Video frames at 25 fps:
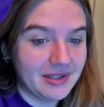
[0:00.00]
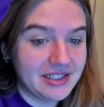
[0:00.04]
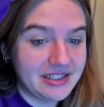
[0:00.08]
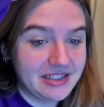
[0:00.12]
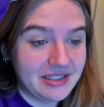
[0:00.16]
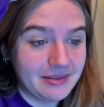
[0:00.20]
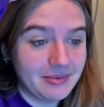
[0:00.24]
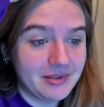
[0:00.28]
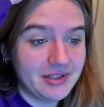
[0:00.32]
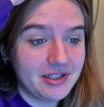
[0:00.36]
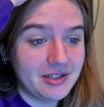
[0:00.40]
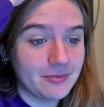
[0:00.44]
I
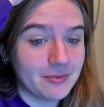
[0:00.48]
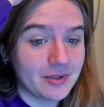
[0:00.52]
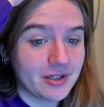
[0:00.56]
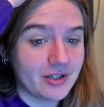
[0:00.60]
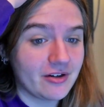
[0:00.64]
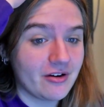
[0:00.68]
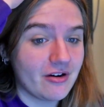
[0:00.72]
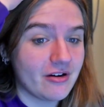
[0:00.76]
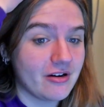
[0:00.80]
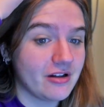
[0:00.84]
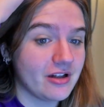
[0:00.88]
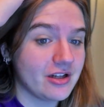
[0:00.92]
typically work
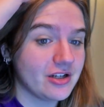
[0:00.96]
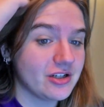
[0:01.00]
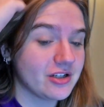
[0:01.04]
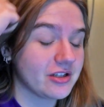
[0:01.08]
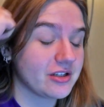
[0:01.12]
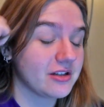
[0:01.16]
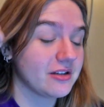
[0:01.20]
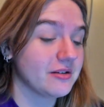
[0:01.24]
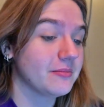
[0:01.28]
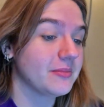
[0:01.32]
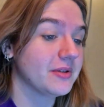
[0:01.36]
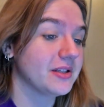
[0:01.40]

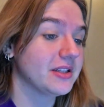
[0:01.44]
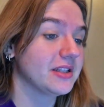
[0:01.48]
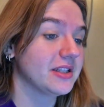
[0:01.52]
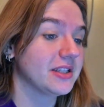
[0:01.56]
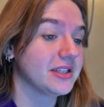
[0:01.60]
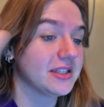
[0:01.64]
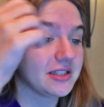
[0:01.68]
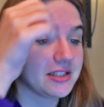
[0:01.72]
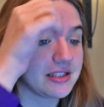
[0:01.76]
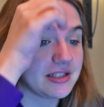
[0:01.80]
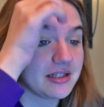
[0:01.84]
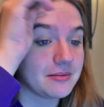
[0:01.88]
chronologically, but
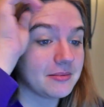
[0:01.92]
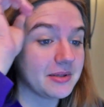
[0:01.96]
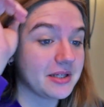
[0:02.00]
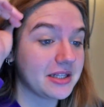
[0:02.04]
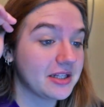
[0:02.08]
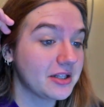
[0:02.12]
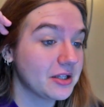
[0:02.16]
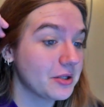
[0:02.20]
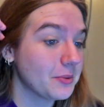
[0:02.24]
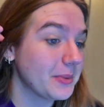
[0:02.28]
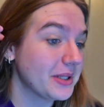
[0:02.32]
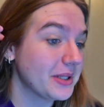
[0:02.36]
this is gonna be a little